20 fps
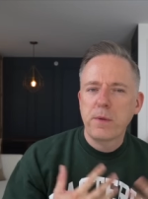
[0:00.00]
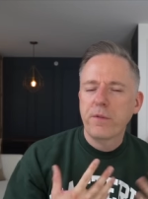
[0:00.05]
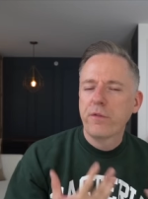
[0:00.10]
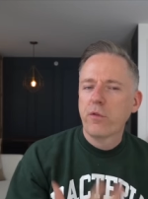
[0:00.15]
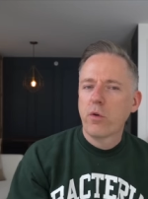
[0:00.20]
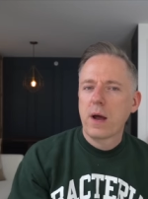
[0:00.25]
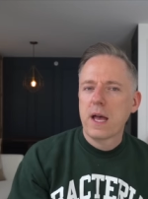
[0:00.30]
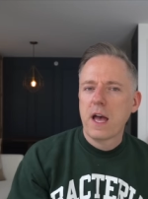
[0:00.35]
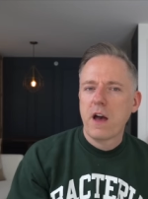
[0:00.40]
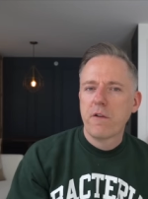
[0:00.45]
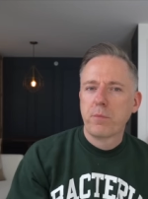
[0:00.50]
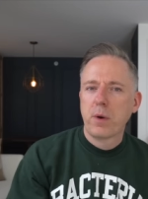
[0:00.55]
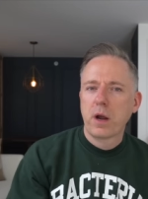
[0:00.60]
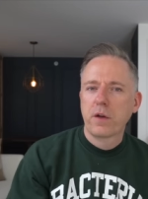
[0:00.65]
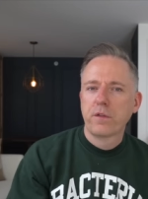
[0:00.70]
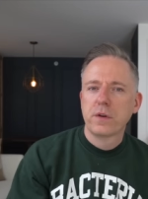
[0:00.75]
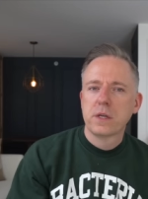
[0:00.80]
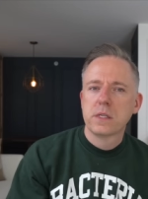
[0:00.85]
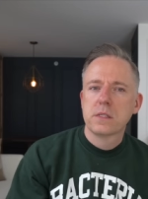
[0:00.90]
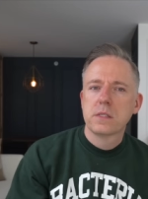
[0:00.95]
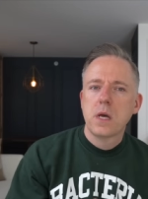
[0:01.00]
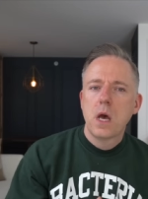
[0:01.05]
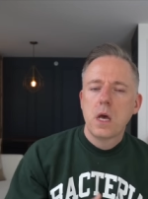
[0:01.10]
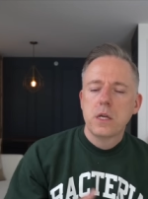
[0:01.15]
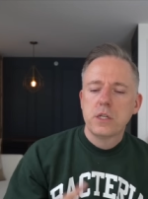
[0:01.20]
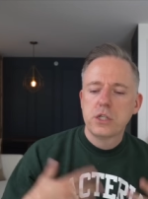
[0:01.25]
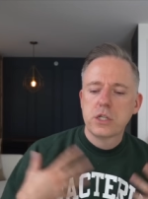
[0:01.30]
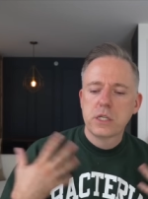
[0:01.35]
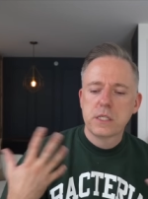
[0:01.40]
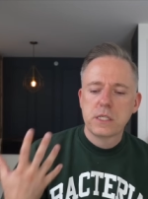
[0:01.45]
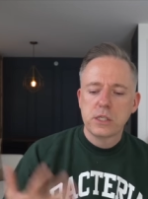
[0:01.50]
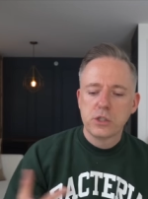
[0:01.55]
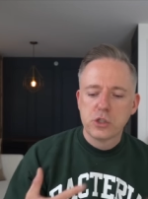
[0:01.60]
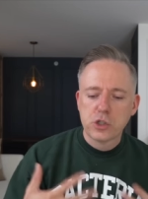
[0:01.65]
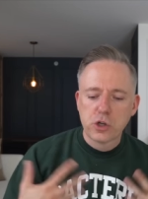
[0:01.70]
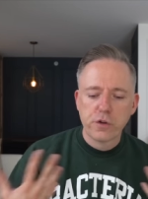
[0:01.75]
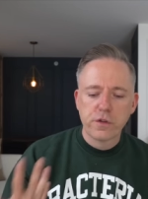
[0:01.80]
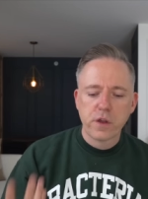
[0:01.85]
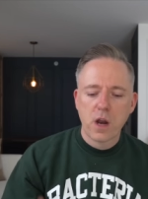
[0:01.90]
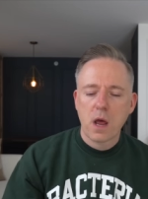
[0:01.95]
before I have breakfast to just
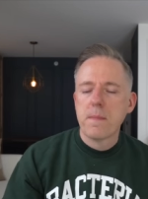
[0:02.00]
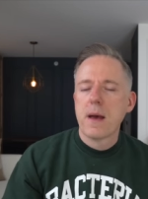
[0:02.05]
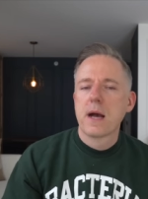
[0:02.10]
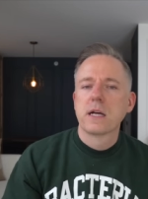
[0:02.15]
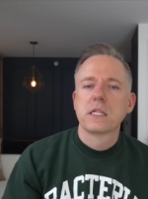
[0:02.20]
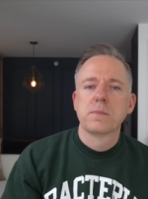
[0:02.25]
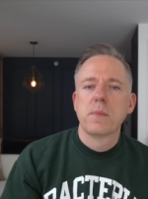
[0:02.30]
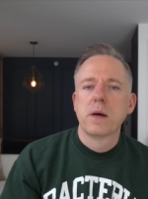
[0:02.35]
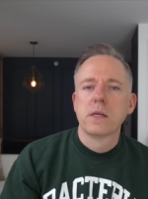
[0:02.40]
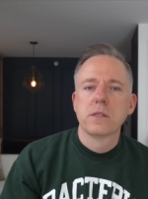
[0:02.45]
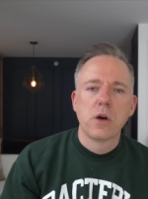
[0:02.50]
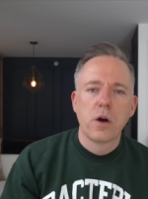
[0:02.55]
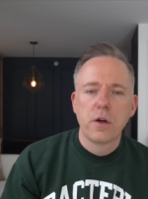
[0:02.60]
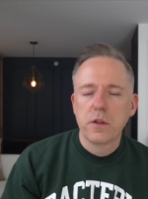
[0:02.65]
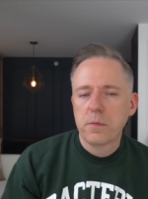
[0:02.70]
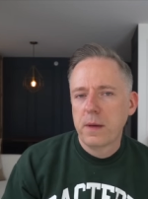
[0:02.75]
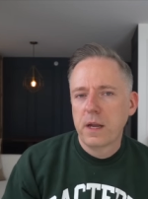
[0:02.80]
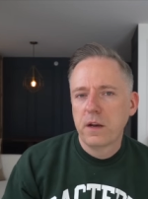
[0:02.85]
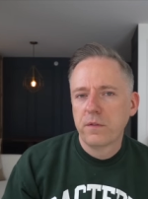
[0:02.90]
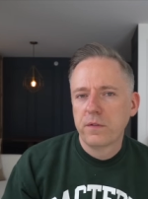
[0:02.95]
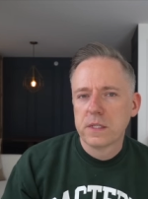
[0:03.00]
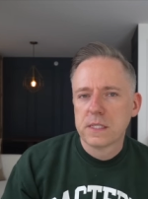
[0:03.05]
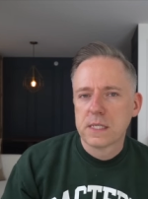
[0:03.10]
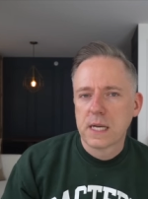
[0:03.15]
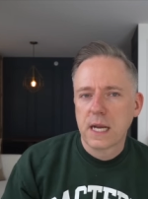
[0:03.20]
ensure that I maximize all the benefits